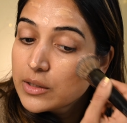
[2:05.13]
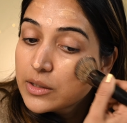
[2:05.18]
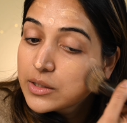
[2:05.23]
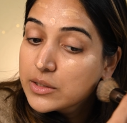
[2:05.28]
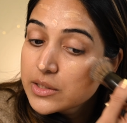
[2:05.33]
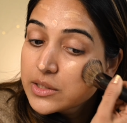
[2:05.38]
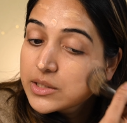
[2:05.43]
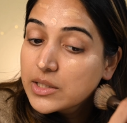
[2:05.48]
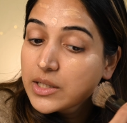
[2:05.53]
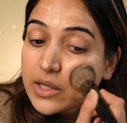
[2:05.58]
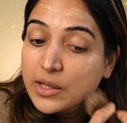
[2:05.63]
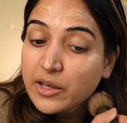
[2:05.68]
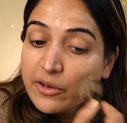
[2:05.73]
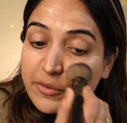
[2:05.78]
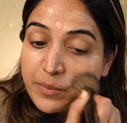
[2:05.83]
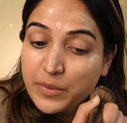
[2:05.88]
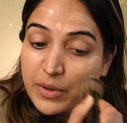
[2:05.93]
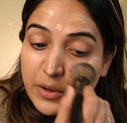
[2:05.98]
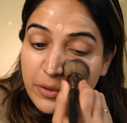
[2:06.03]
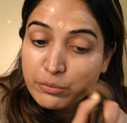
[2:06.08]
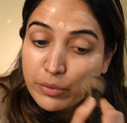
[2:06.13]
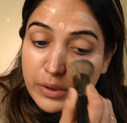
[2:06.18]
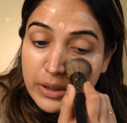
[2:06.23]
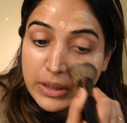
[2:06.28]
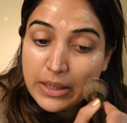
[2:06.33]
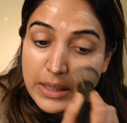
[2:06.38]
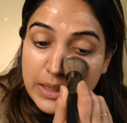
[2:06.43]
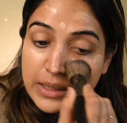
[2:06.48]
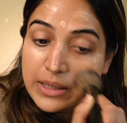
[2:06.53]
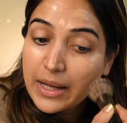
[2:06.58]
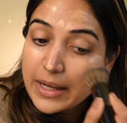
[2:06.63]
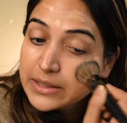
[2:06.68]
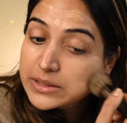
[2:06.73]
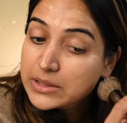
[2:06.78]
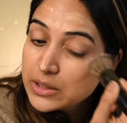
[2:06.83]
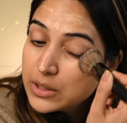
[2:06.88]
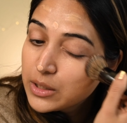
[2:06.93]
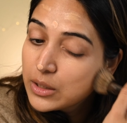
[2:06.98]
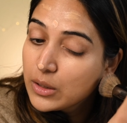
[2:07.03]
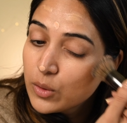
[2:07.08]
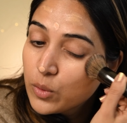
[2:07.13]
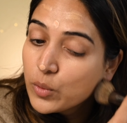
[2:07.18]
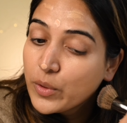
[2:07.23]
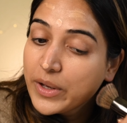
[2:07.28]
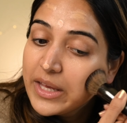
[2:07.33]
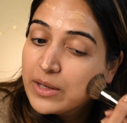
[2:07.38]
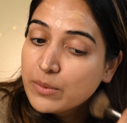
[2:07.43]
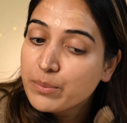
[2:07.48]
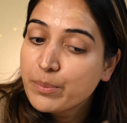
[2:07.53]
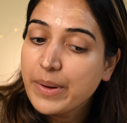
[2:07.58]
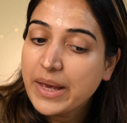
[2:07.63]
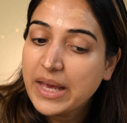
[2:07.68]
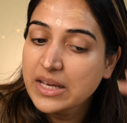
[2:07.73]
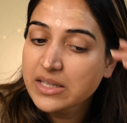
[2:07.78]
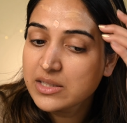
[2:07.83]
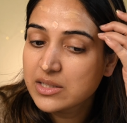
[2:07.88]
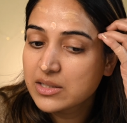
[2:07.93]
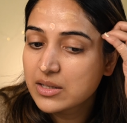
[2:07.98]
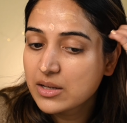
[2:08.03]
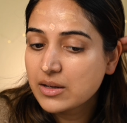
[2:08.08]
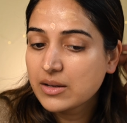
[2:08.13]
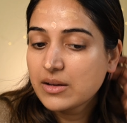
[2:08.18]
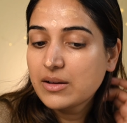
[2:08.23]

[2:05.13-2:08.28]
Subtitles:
This is gonna give me a really nice glowing base.